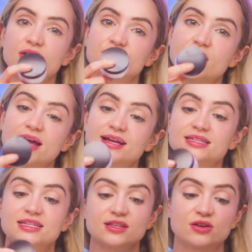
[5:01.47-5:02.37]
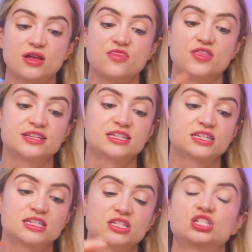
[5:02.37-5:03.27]
under eye concealer and this
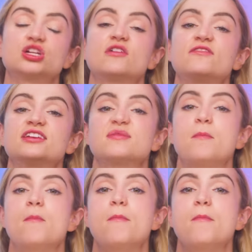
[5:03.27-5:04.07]
stuff is